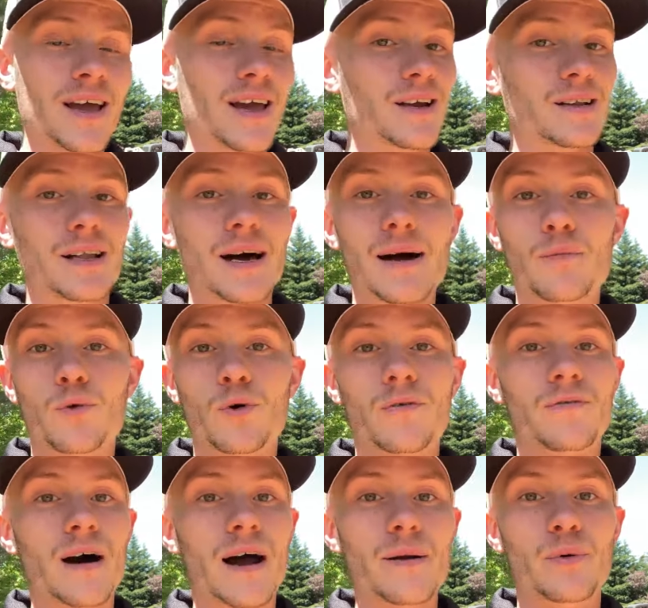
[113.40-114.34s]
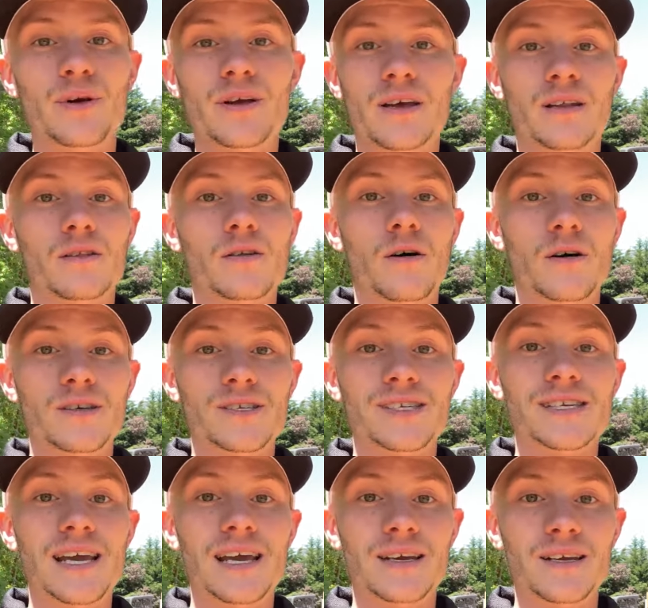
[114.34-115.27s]
and a lot more vibrant and
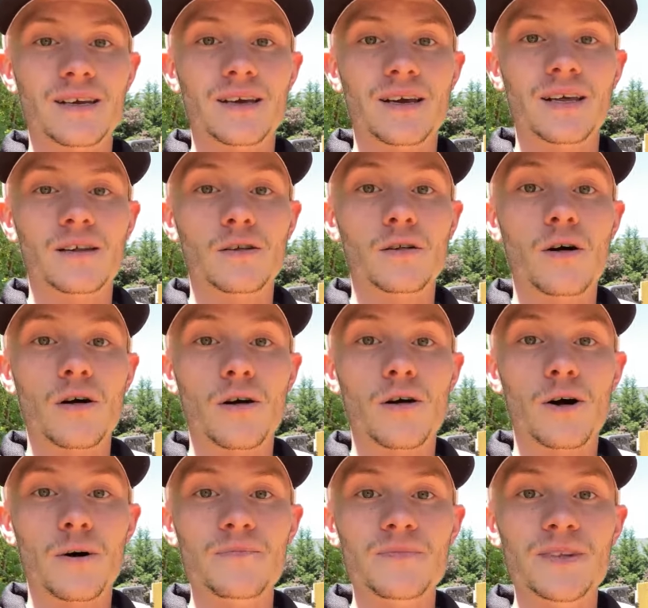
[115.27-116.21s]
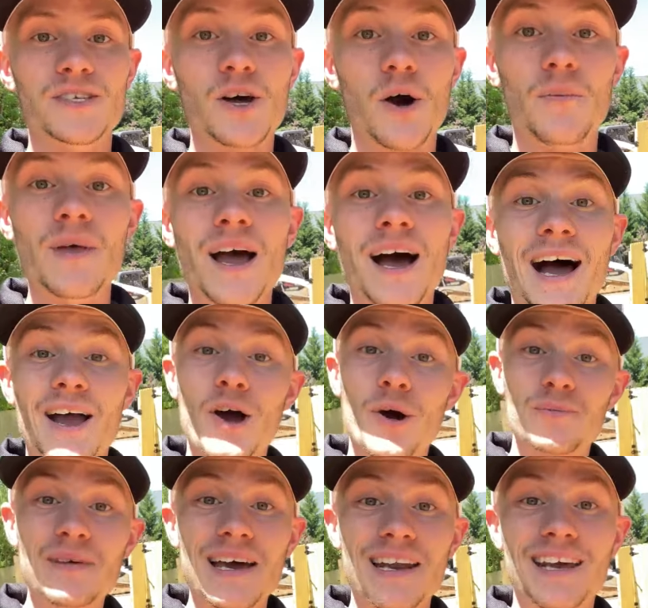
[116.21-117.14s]
long-standing in the long haul. So I
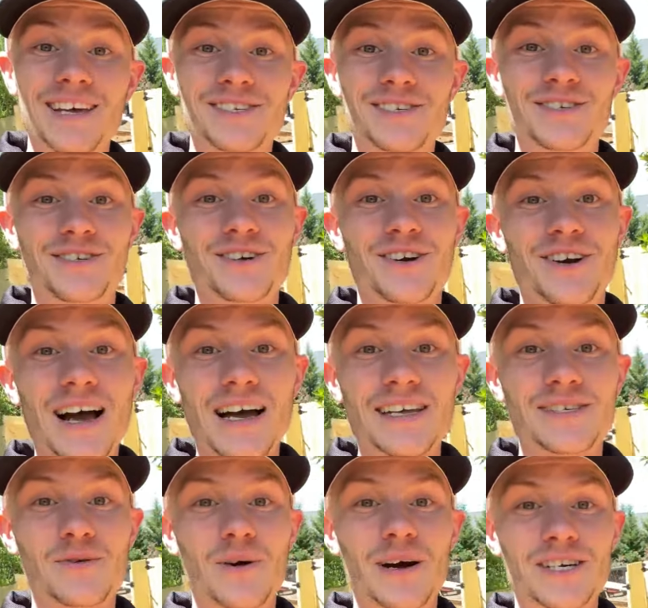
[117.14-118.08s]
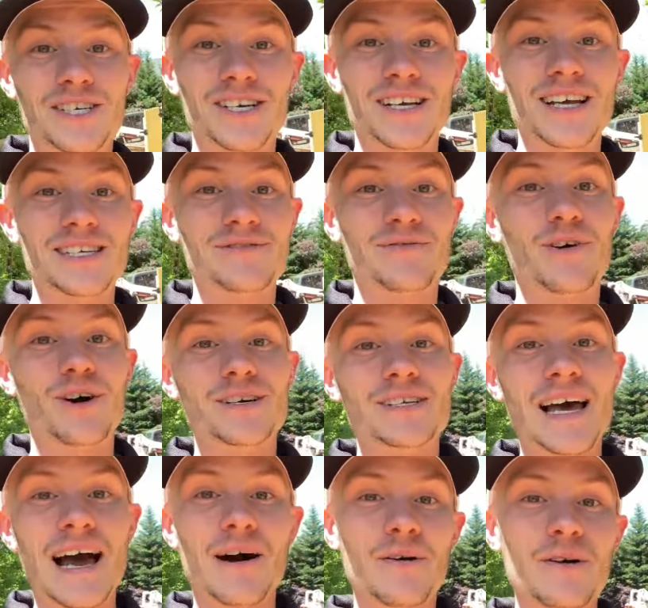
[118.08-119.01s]
hope that answers your guys' question as far
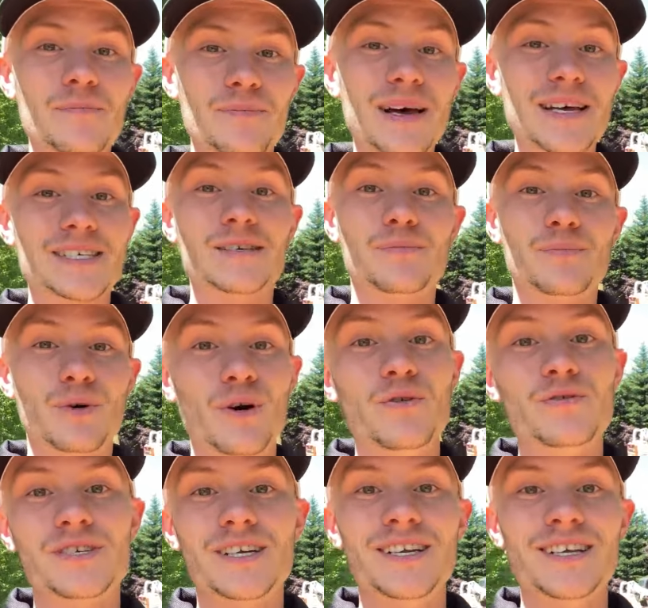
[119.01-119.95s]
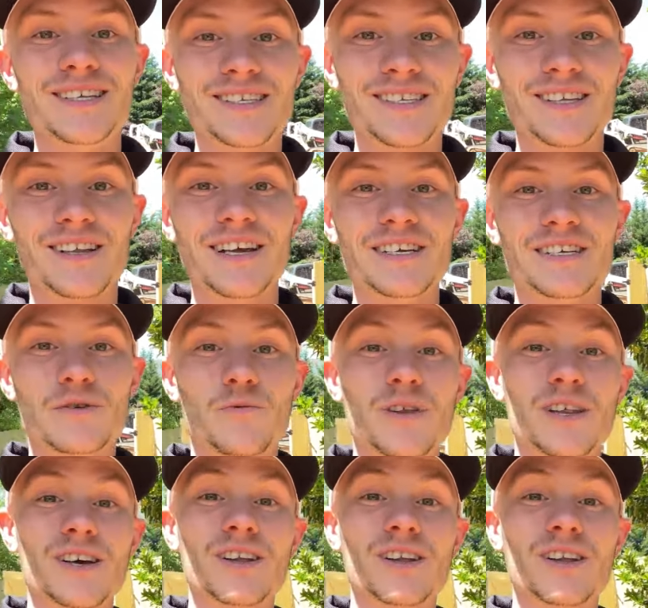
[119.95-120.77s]
as how to best approach an installation with